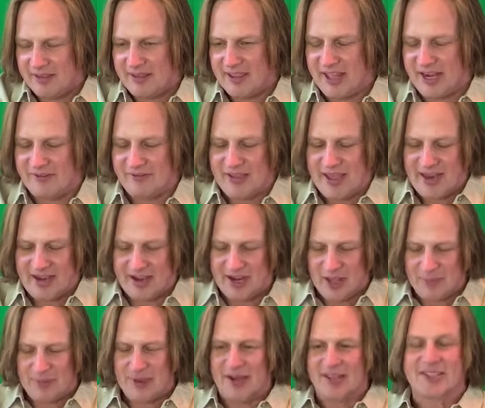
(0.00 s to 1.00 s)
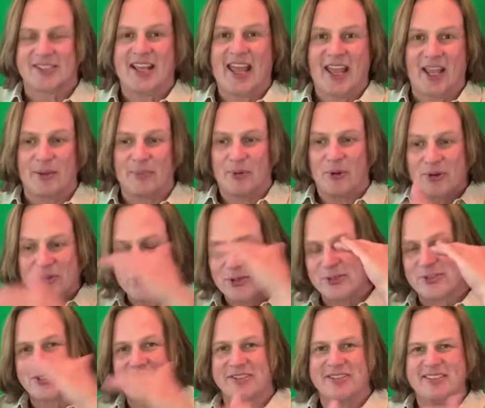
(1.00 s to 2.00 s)
and I've got it up on a stack of books
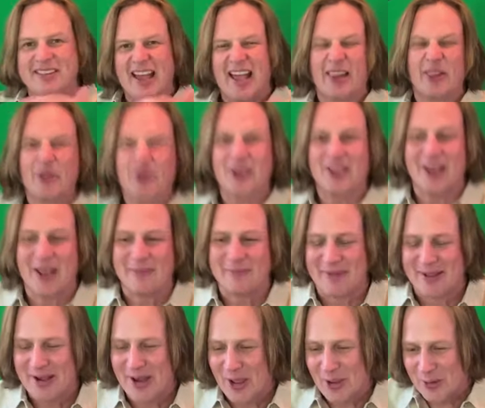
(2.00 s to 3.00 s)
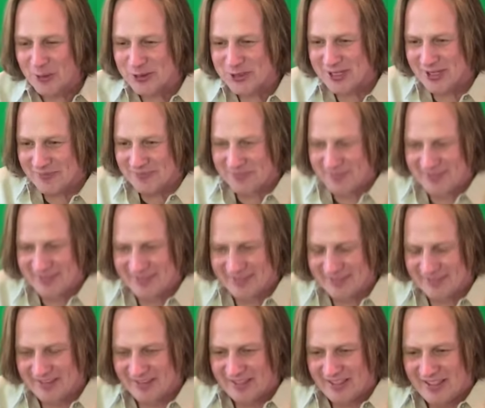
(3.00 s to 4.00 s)
so it's not looking up my nose.
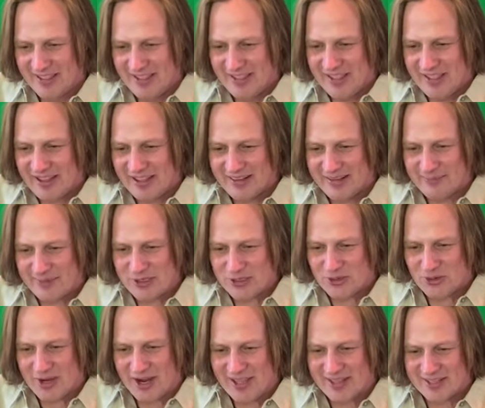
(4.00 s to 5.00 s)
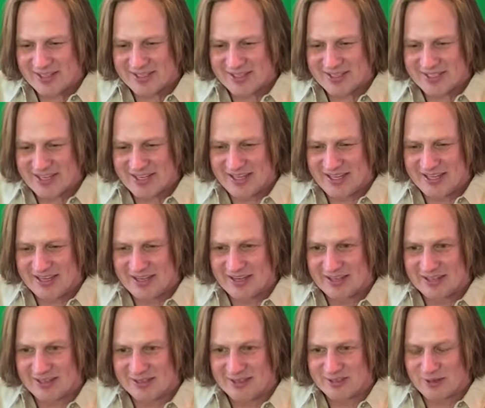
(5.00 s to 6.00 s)
And let me try this
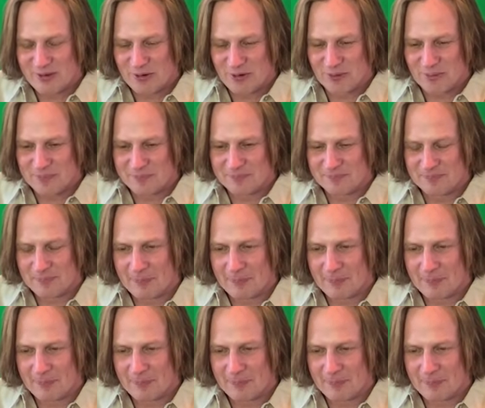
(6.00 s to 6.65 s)
in Zoom.